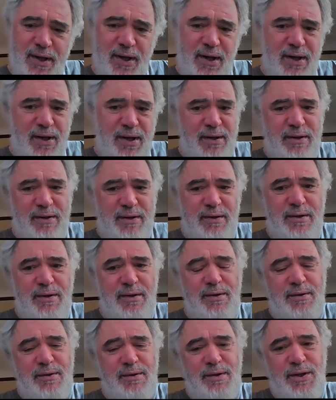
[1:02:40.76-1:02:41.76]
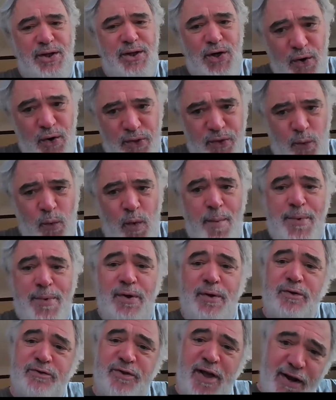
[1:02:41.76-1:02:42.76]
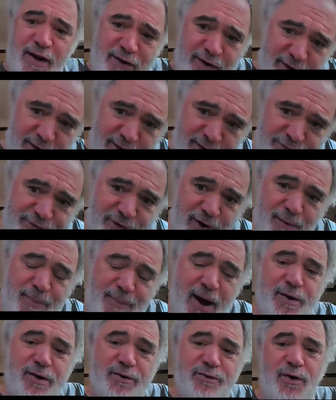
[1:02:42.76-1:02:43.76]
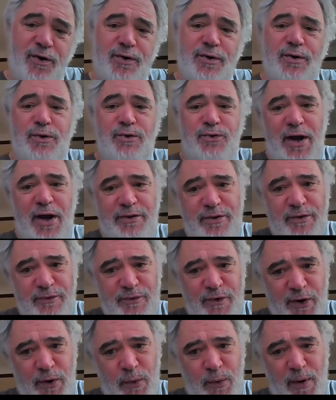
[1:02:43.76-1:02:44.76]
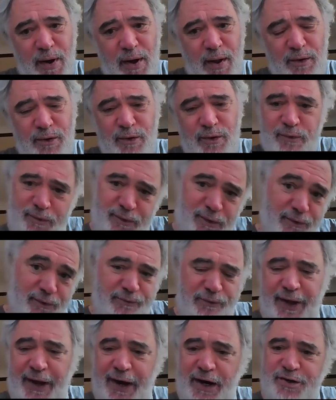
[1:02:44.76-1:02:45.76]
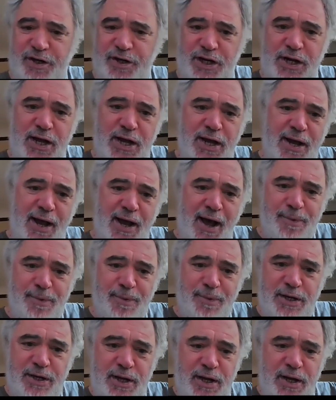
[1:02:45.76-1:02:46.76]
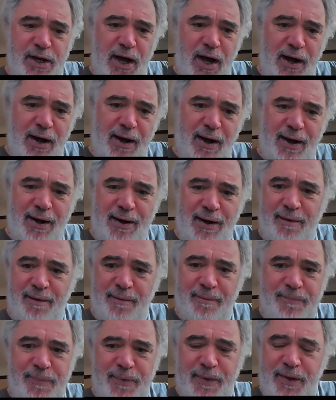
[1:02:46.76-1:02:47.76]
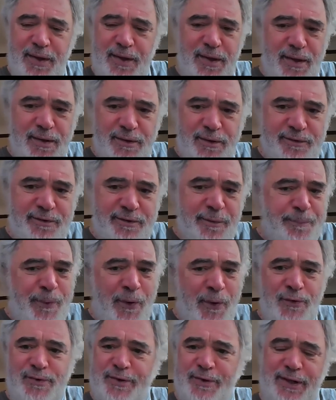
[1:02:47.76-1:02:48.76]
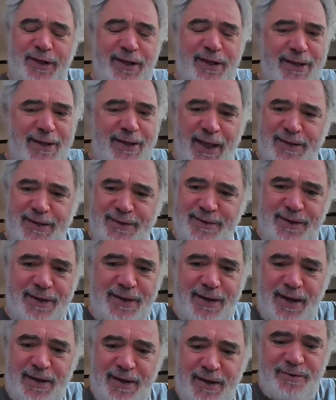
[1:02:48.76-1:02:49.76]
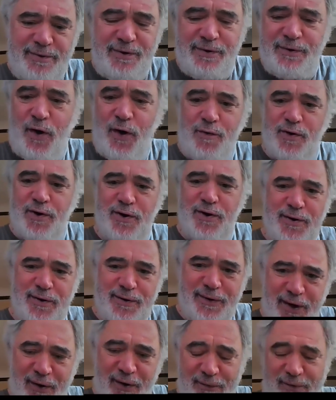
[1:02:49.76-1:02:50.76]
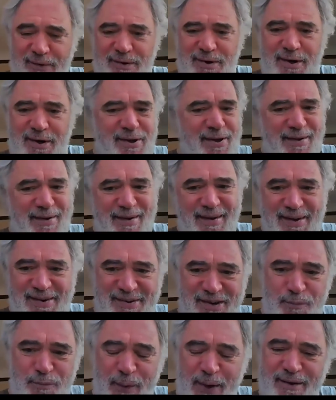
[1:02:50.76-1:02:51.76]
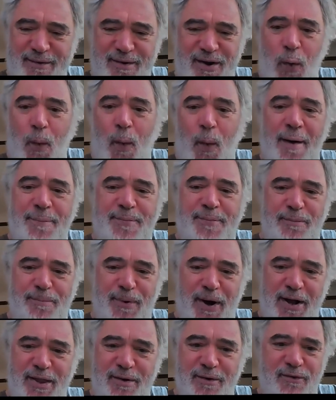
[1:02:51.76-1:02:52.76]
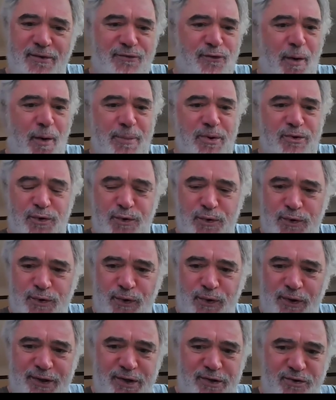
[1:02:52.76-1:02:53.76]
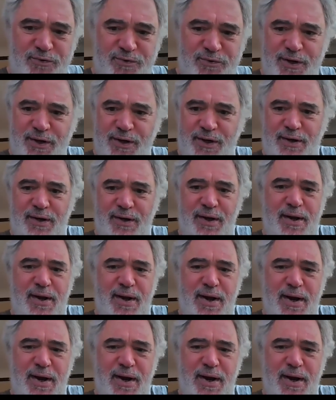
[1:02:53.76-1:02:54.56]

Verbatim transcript: uh, you know, the woman senator from Arizona who dresses very well or, or flashy. I mean, um, supposedly, like she has turned over her, you know, she she's been co-opted by the pharmaceutical industry and